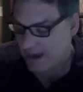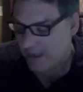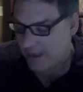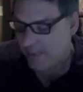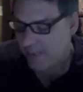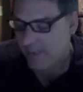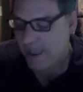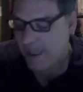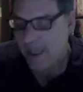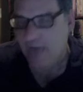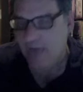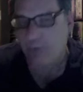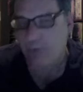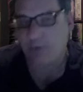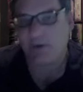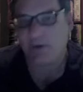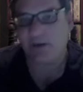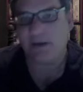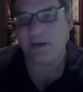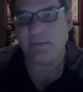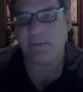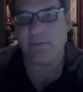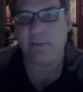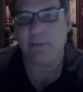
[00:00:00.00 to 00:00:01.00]
And that
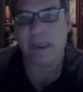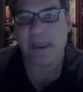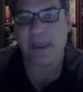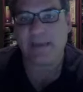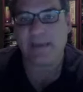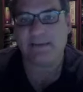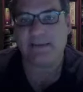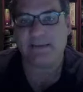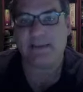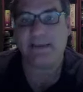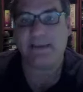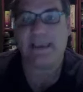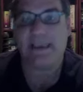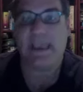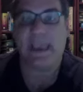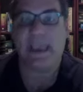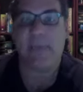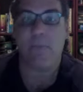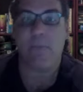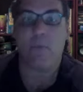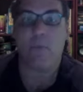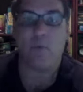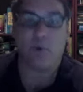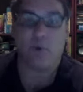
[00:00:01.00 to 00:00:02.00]
really makes the
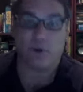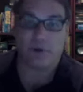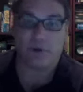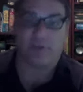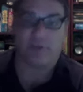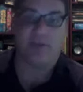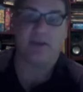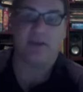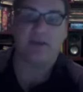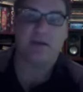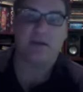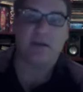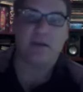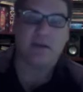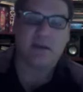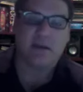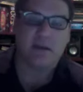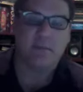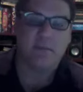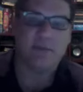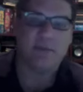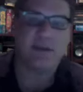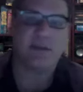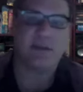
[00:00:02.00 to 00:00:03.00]
game worth it.
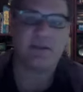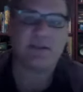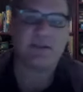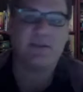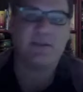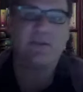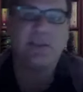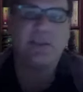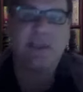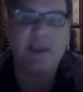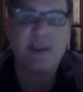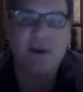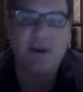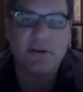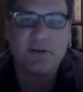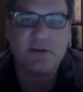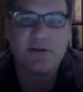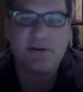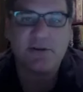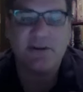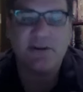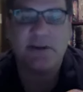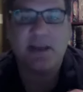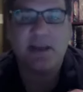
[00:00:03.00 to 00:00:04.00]
Because every character
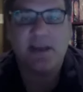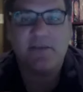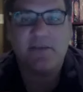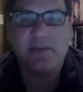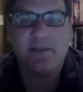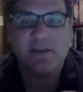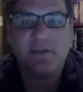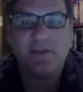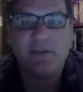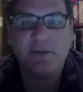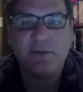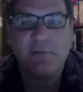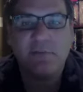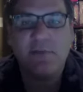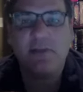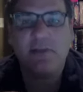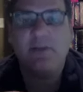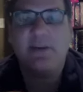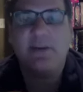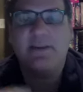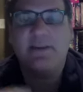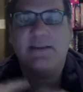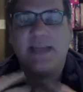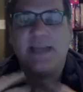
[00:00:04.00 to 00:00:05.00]
is going to have different
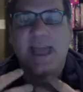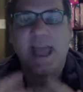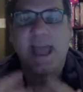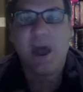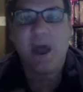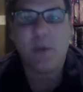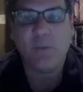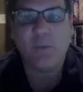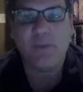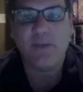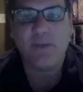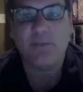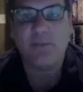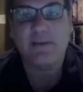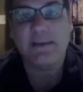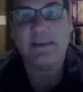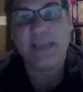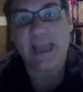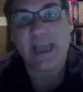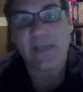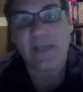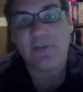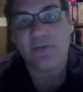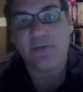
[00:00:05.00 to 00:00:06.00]
abilities to help them
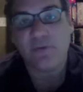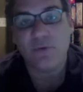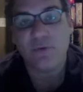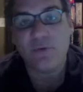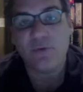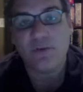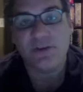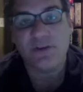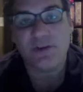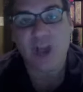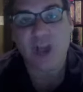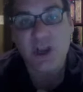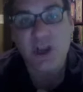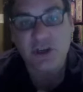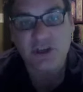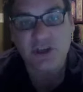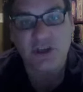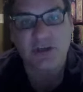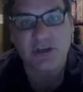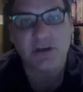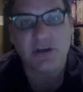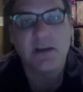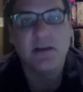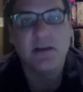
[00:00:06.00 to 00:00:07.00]
get through the
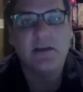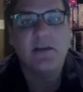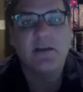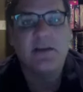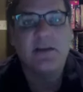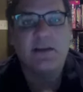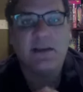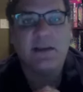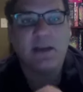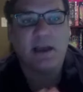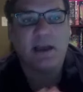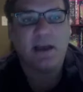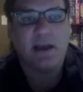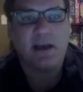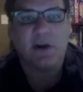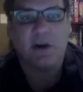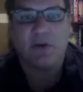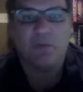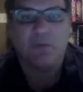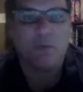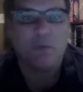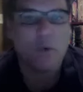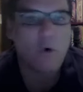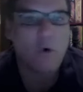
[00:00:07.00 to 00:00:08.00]
dungeon.
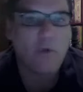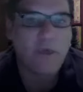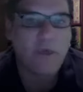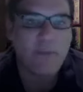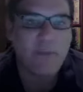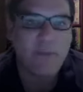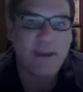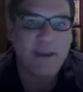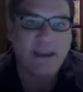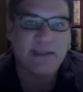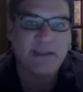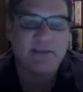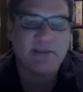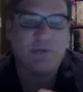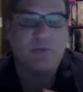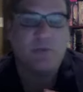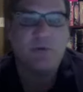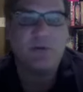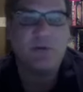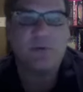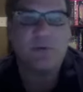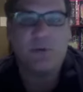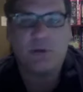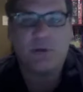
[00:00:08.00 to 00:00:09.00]
Or roll, they might get to
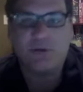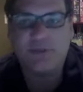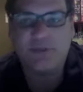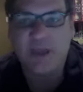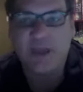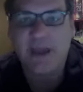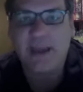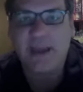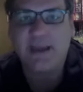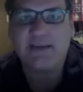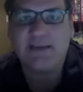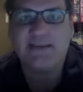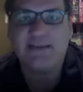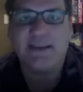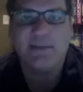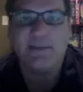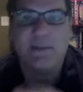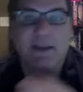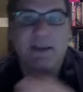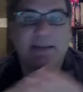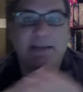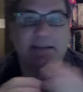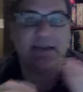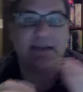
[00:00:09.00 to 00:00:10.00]
re-roll dice. They
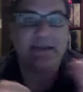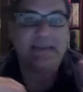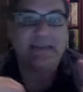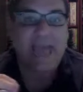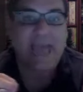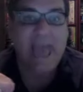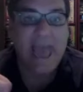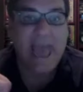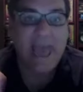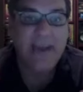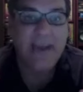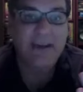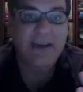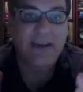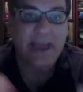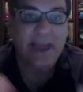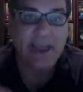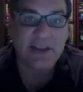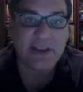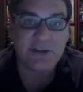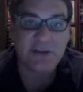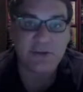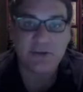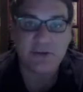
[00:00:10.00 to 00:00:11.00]
might get to add an
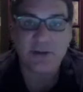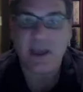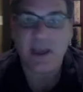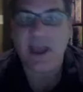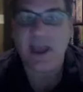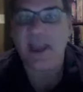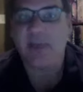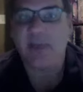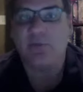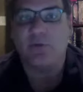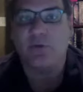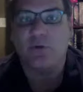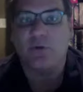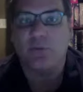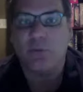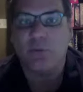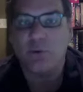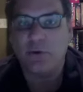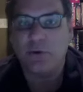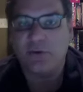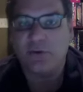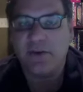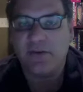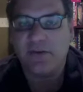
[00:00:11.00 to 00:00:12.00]
extra die and roll
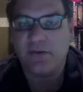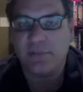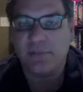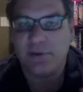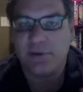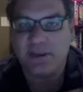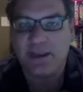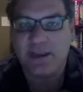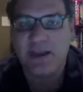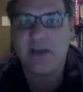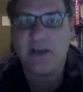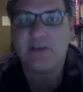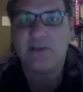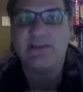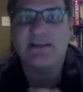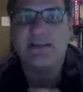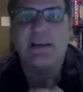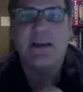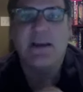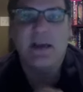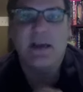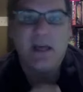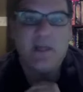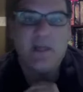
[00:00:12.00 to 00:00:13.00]
more than everybody else.
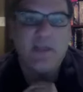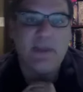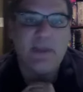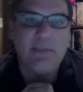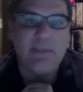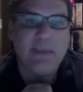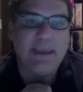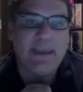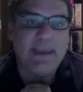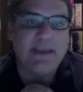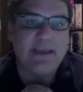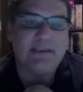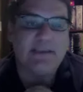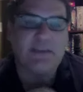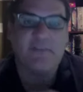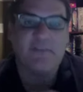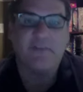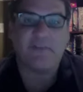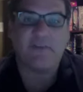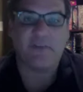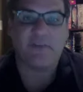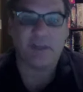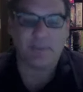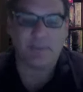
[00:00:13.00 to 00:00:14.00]
They may get to
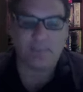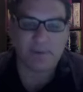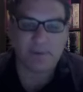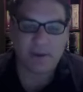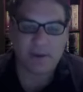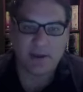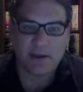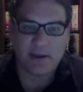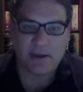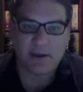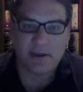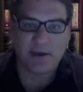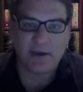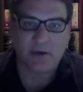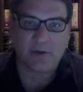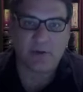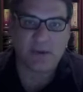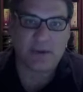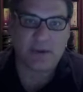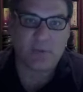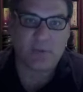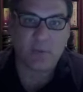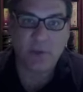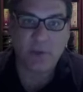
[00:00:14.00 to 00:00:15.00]
flip,
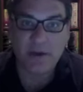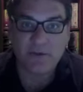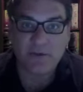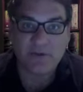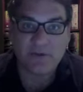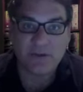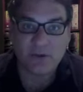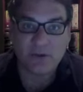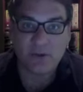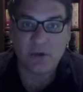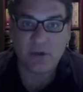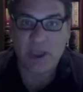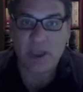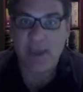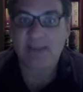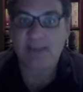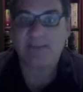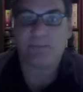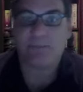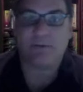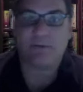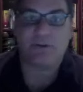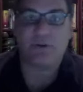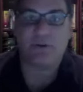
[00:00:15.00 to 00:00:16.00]
get rid of 2
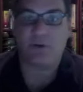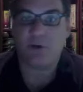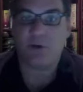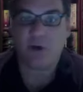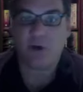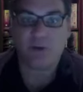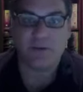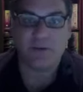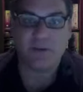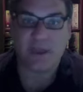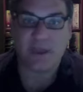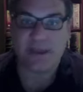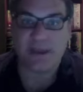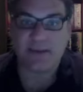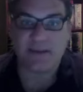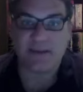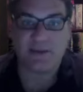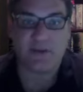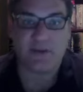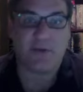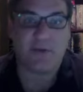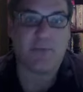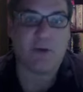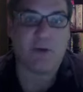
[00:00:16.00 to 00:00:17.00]
dice, but turn all the dice in
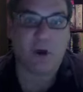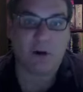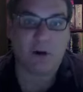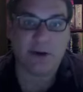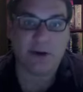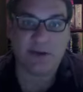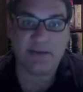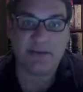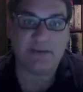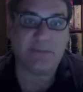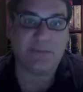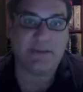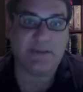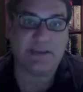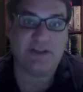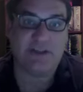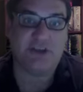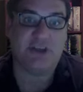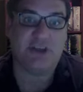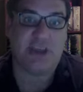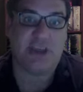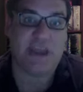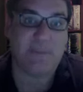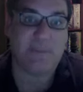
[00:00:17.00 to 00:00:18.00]
their party to be a
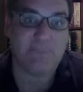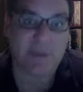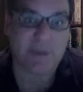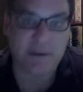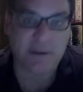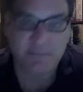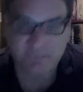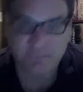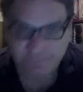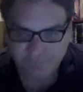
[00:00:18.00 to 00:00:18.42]
champion.